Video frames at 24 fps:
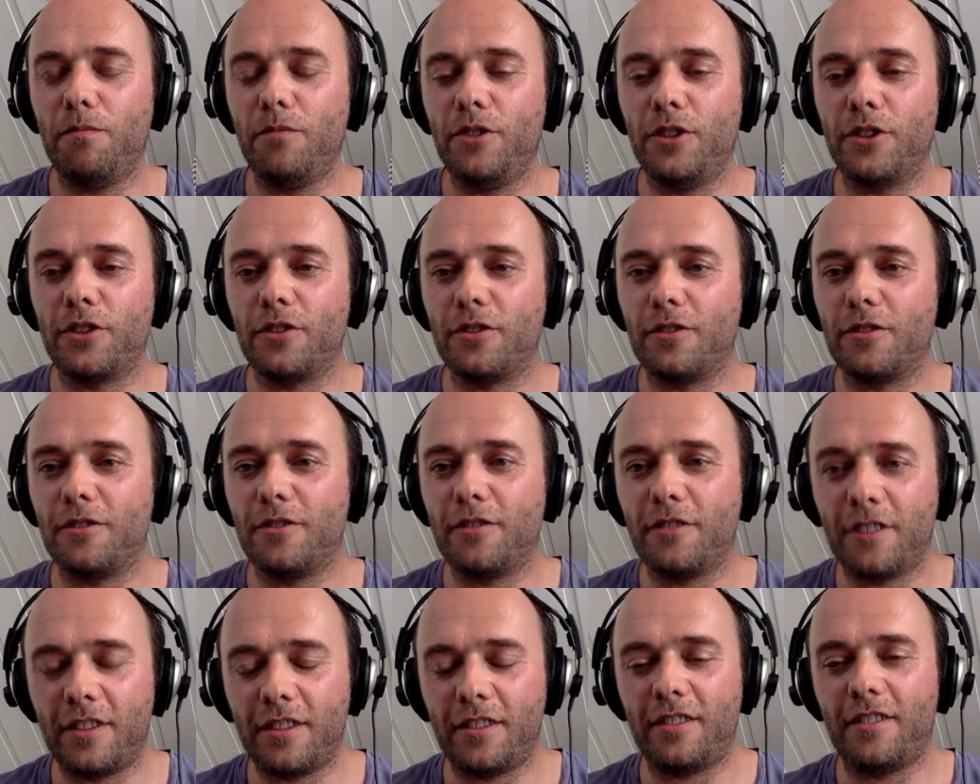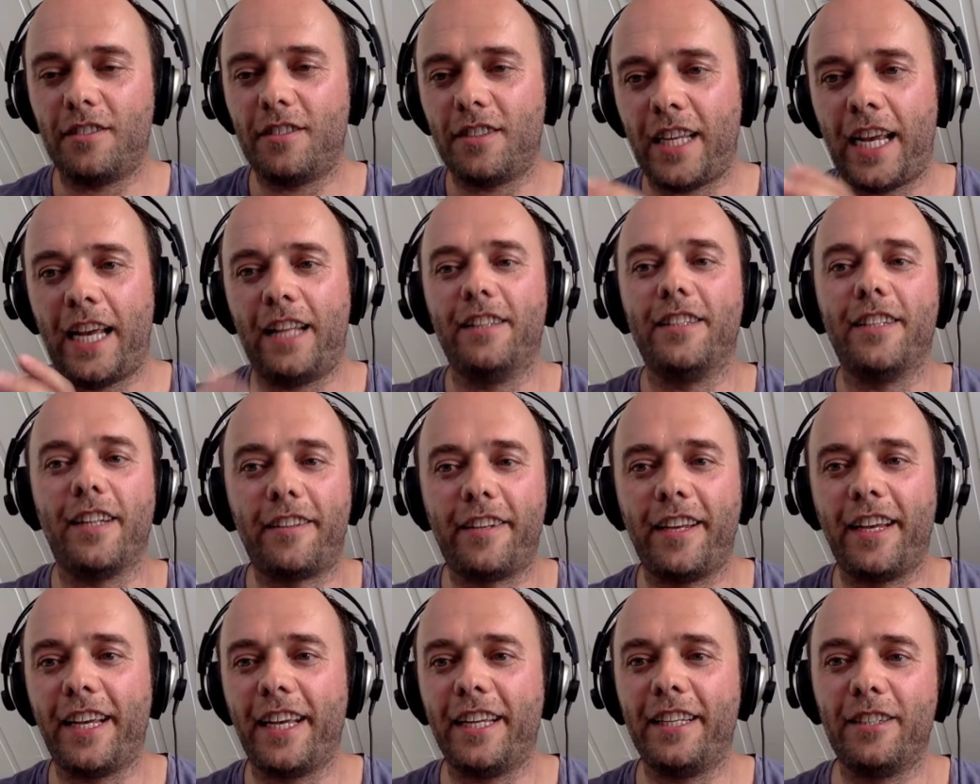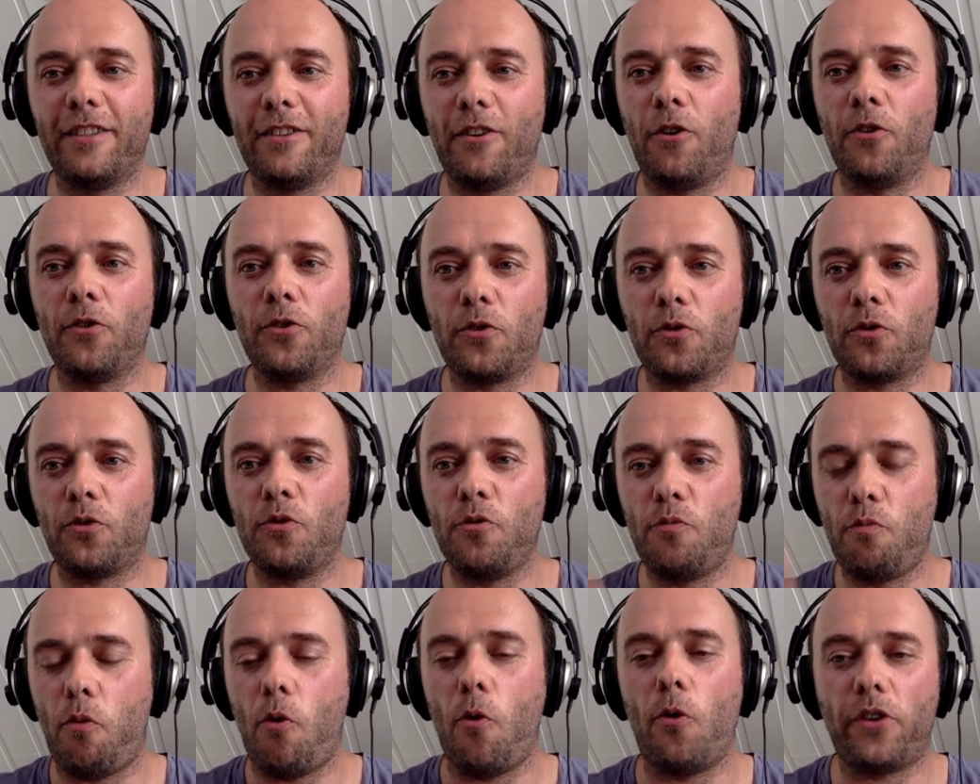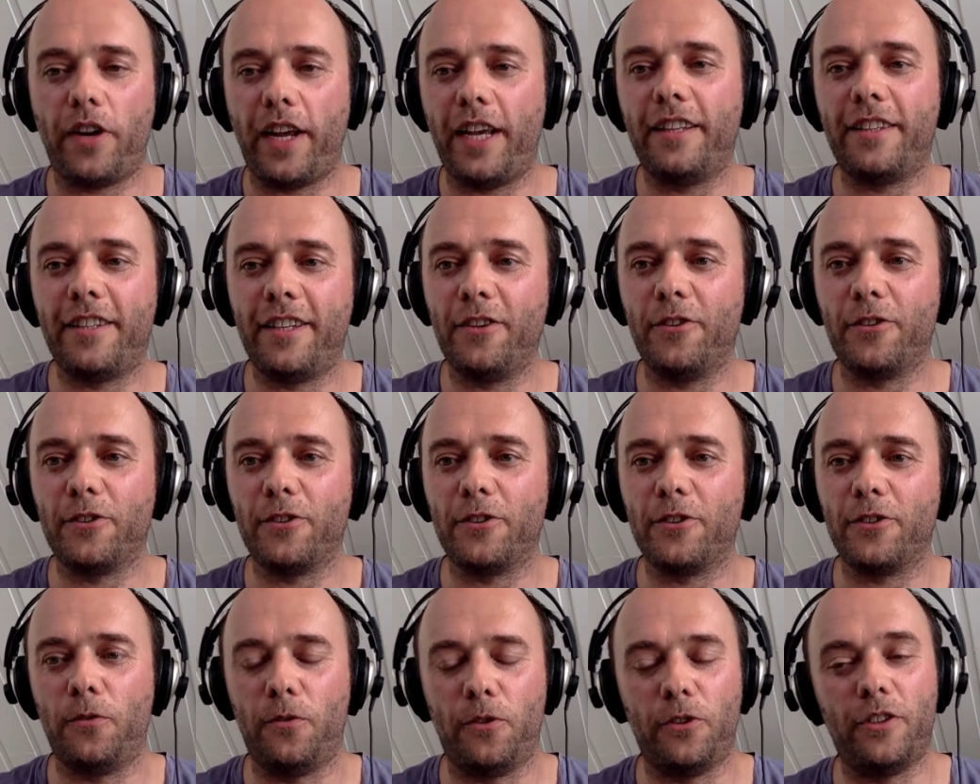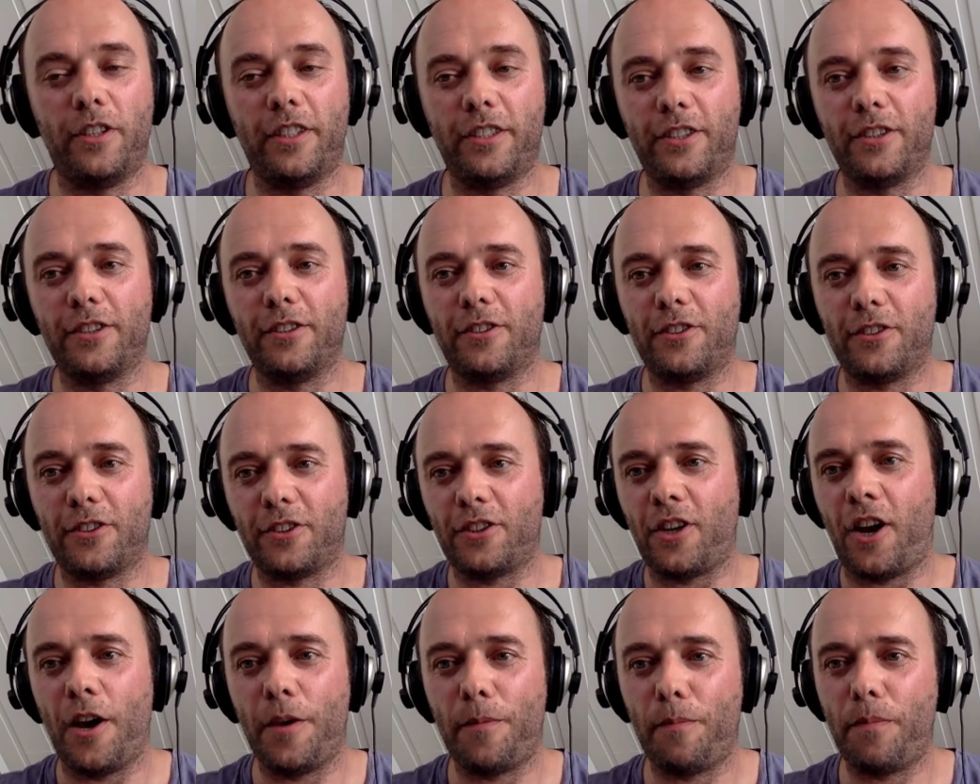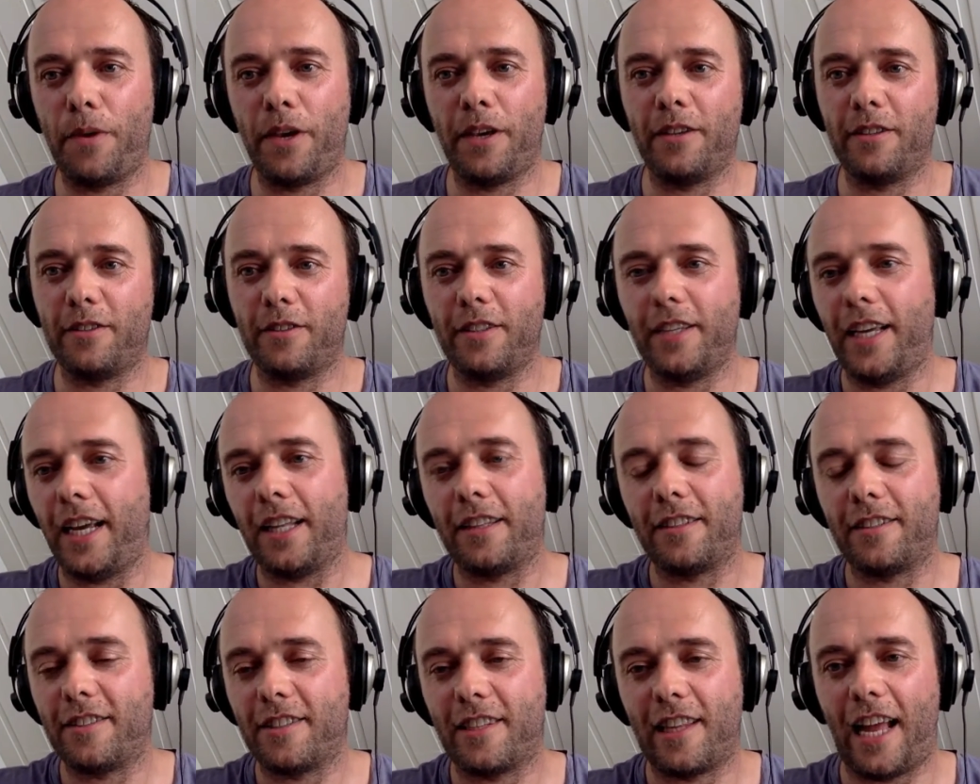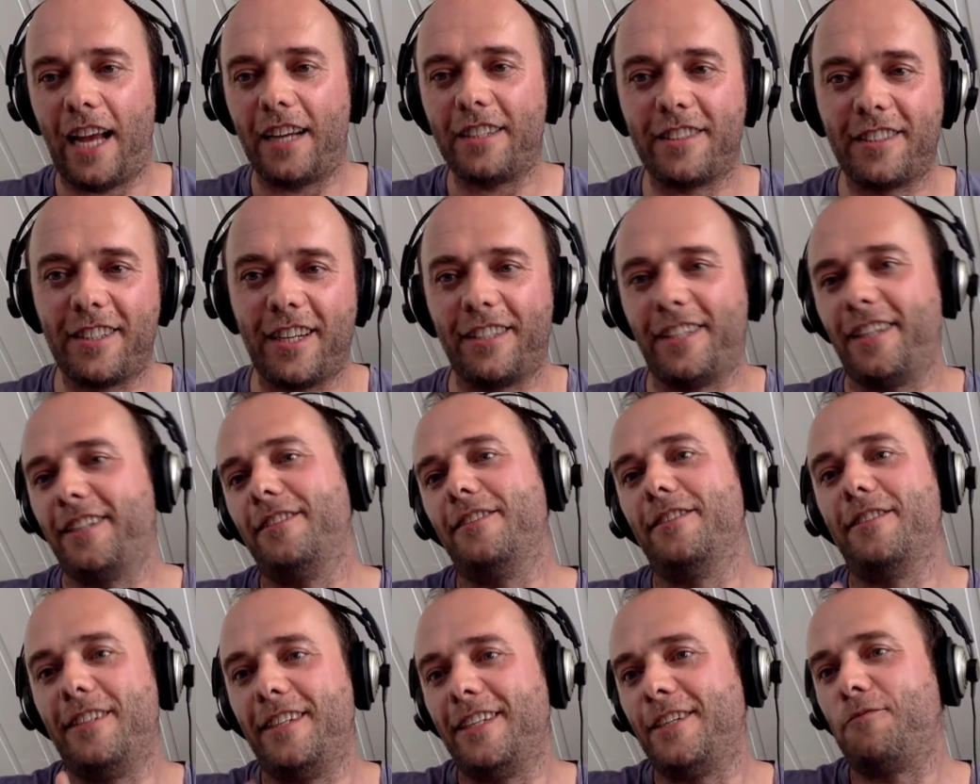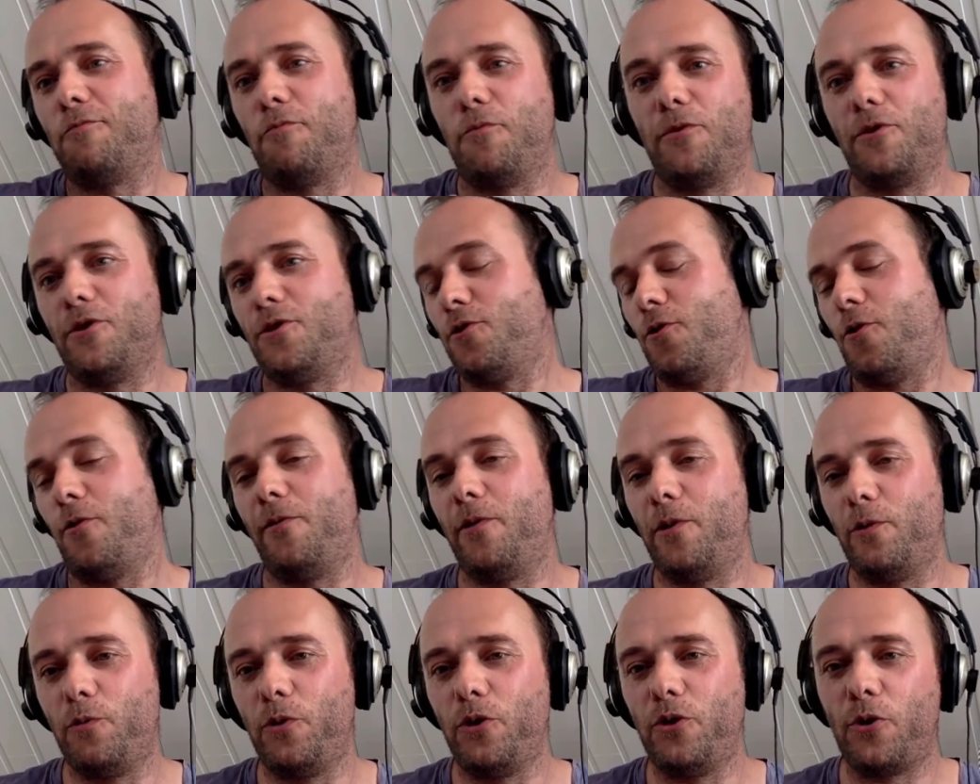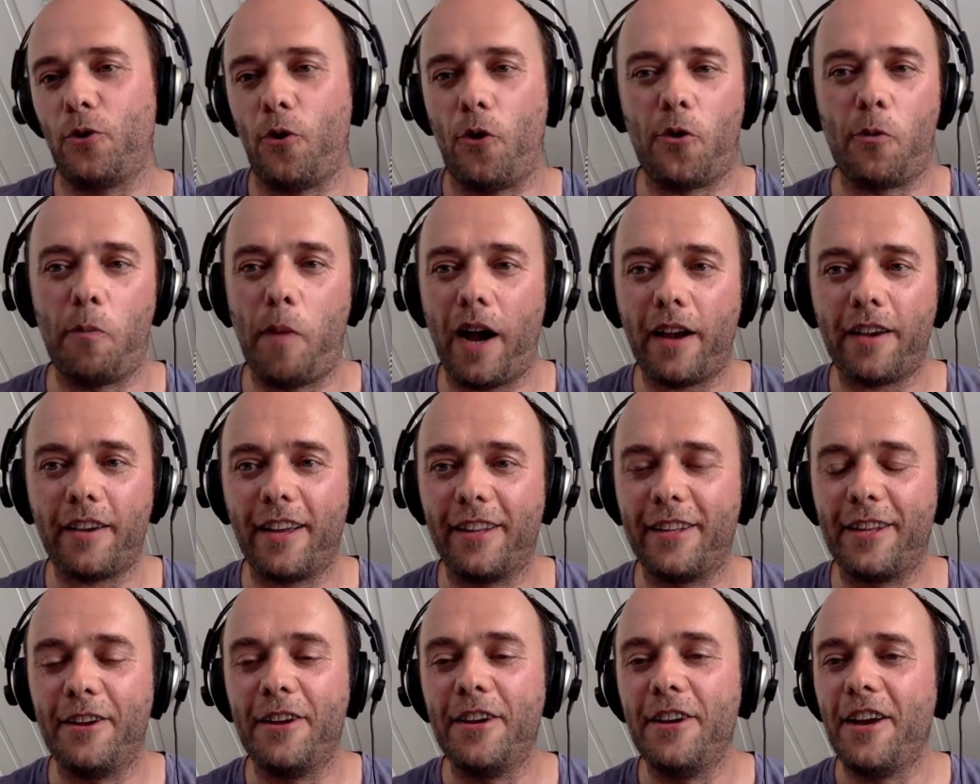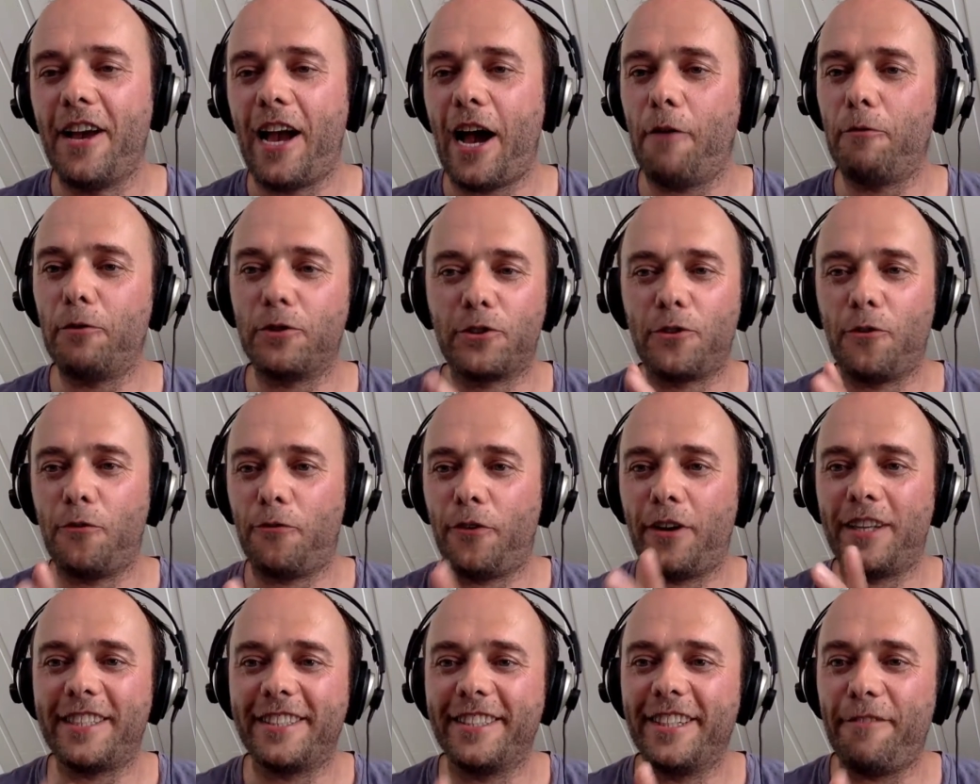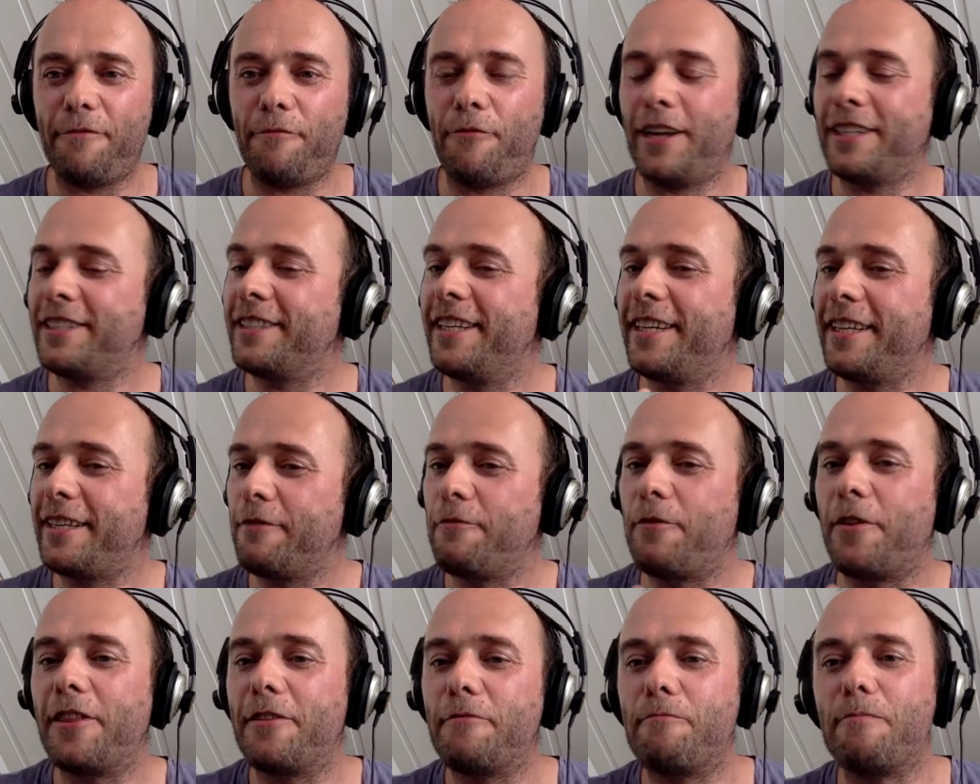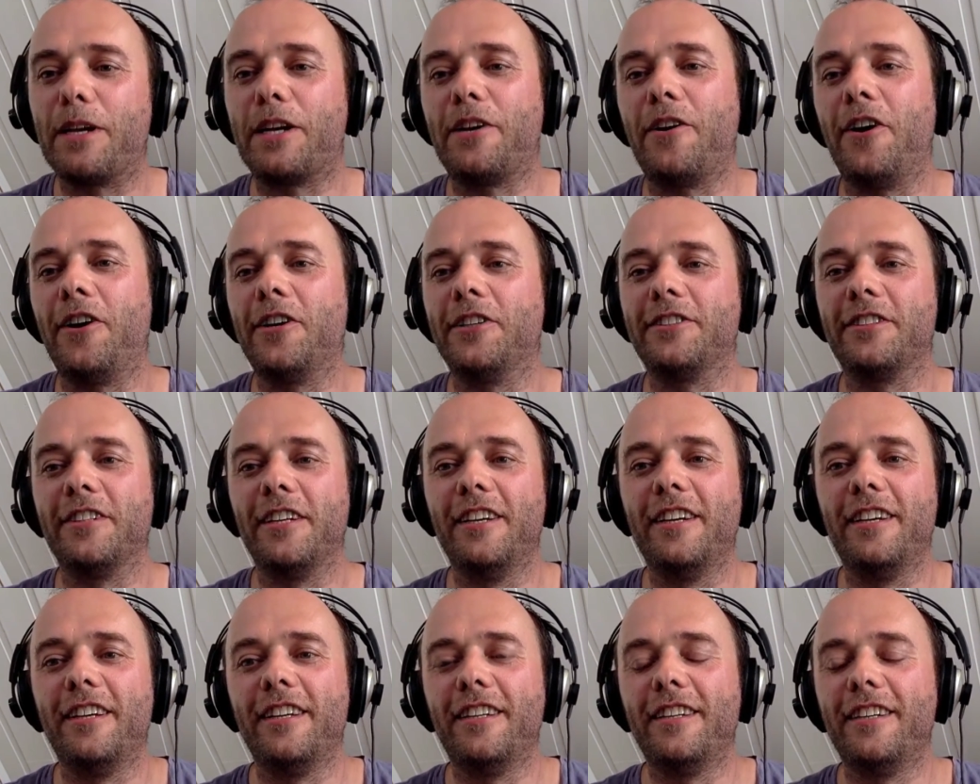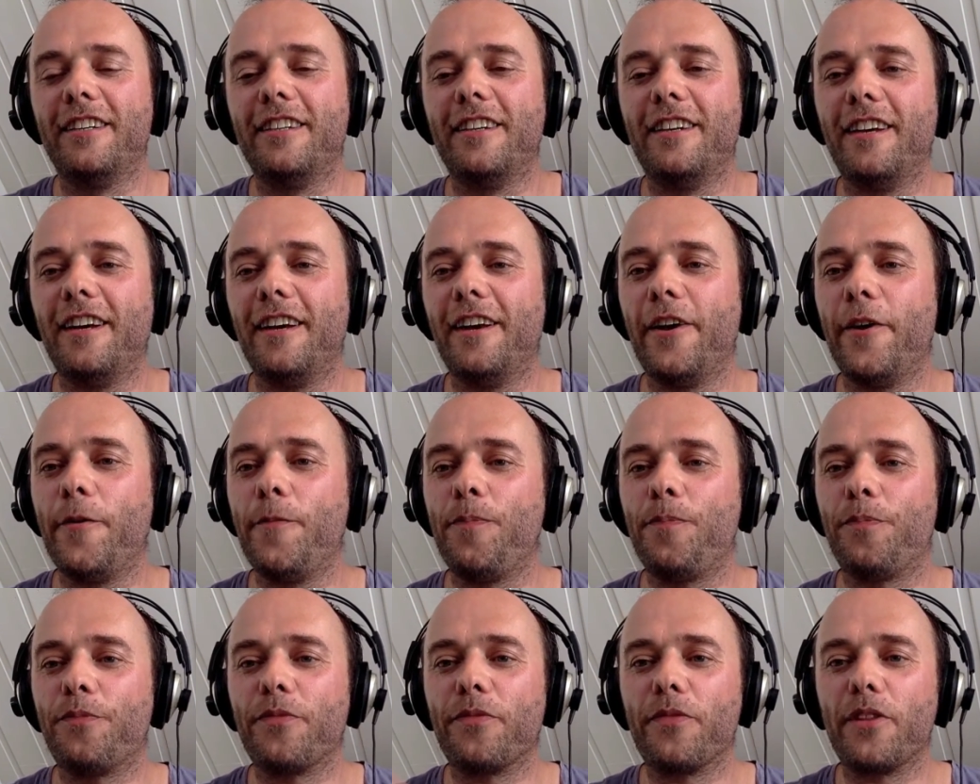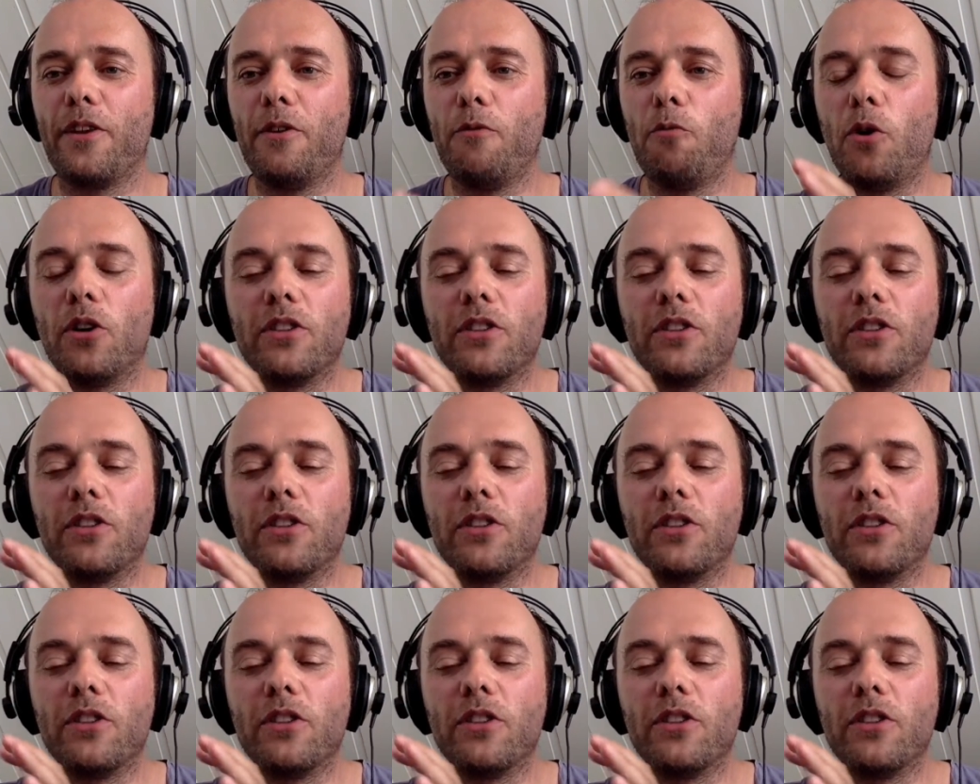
just telnetting in onto port 80 on the server and then typing get slash and then it server would talk back. And I was so fascin- fascinating with it because um, it